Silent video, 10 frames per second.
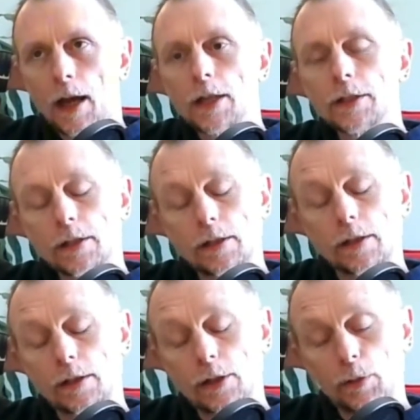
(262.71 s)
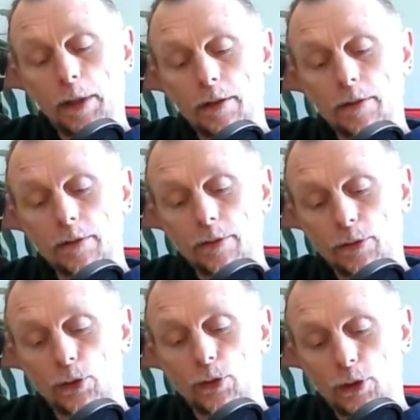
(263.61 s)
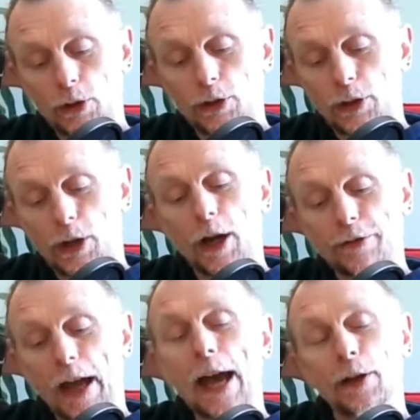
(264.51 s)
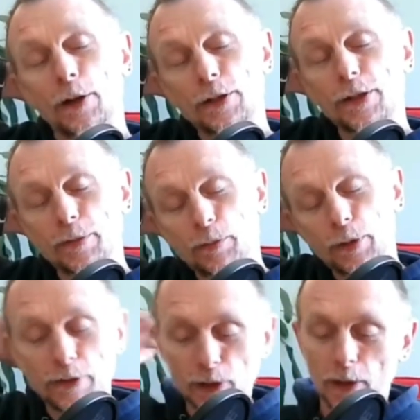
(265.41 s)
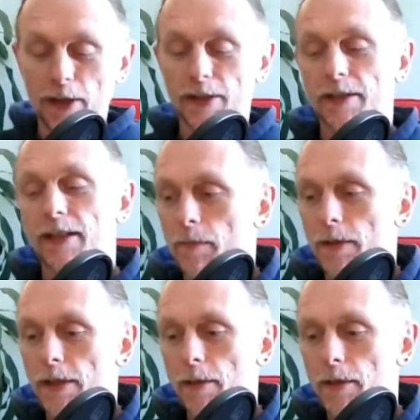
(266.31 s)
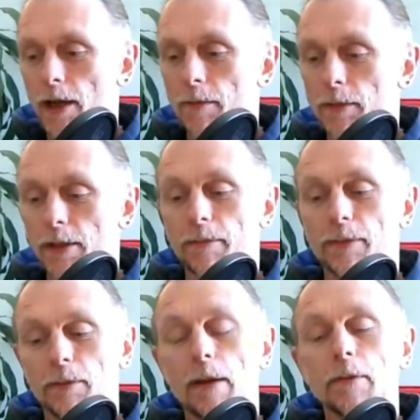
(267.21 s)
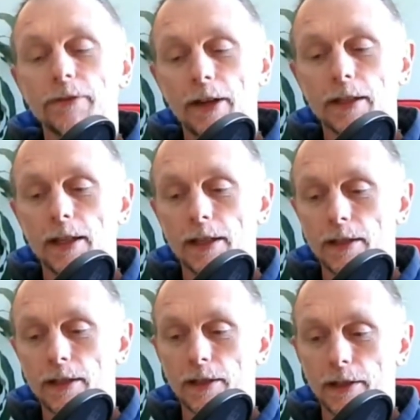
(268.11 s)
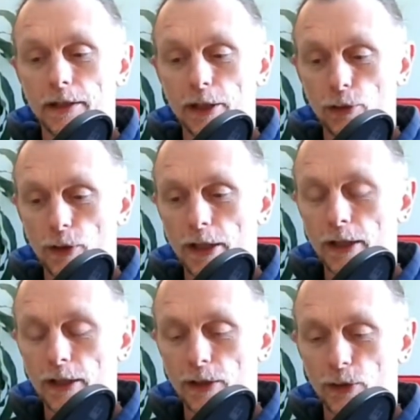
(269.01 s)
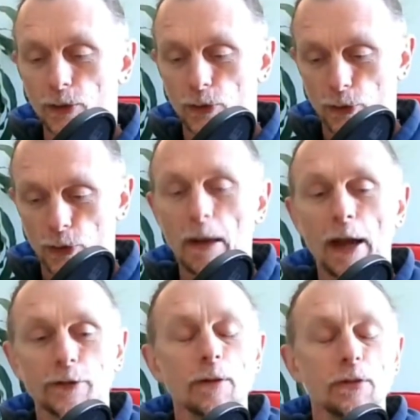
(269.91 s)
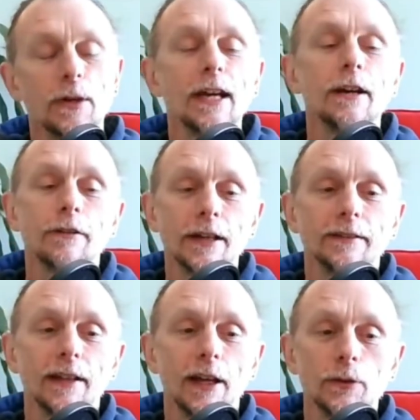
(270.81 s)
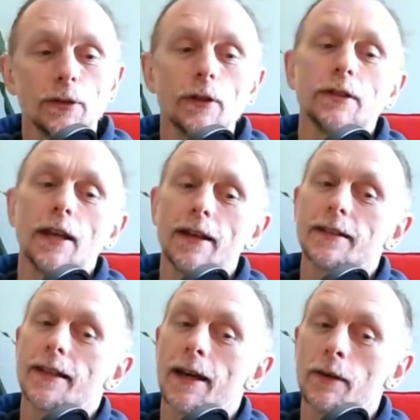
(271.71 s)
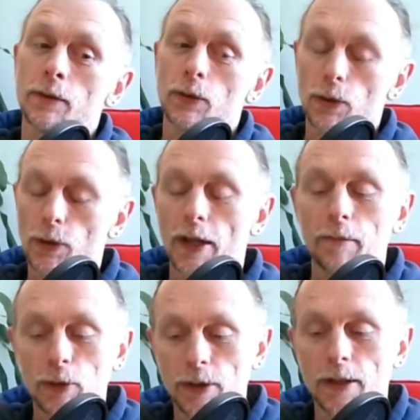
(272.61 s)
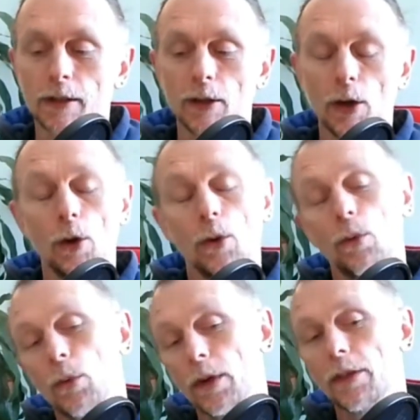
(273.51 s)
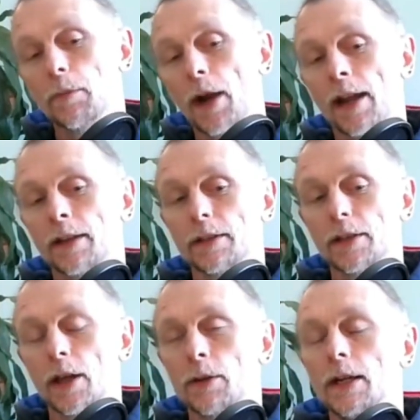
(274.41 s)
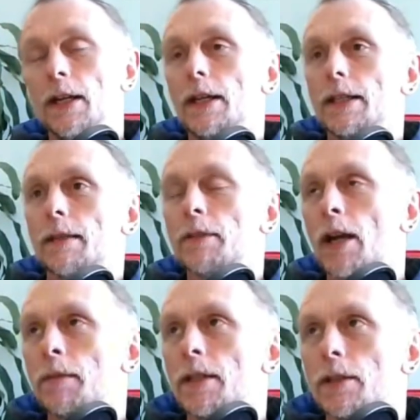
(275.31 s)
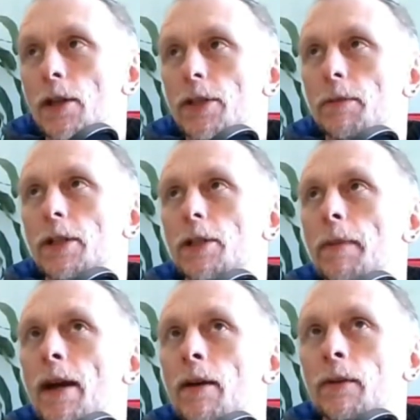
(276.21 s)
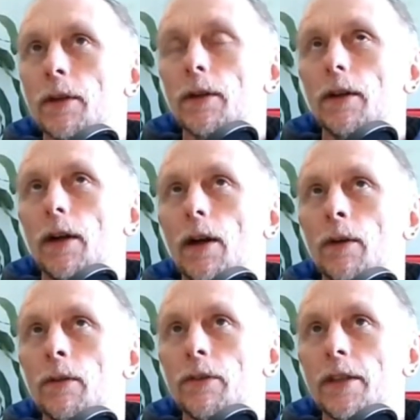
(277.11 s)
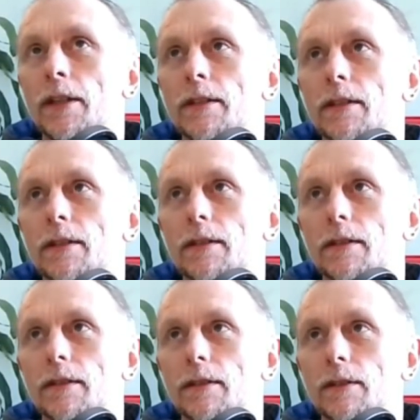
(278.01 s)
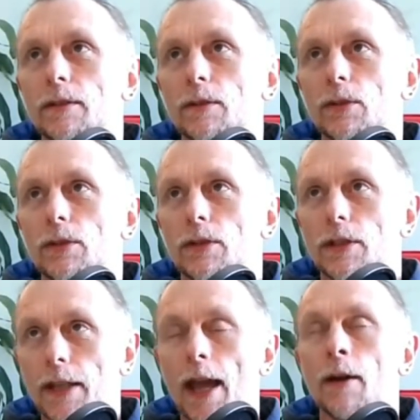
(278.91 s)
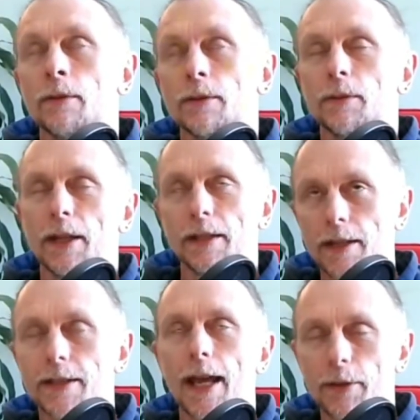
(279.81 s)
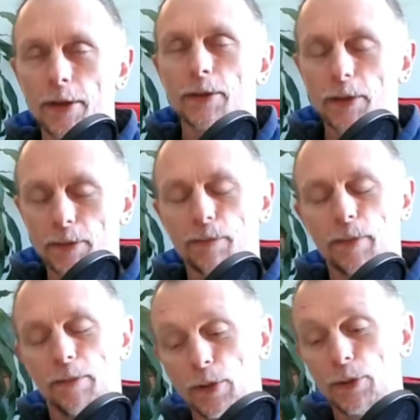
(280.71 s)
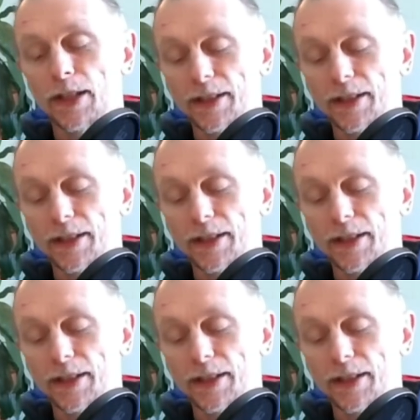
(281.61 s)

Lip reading: And to kind of add on to the previous question, sometimes the memory effect is literally the amount of times you hear it and you associate that sound or that music with the brand. So sometimes it's not so much about, oh, this sound. When I say sound, I also mean music.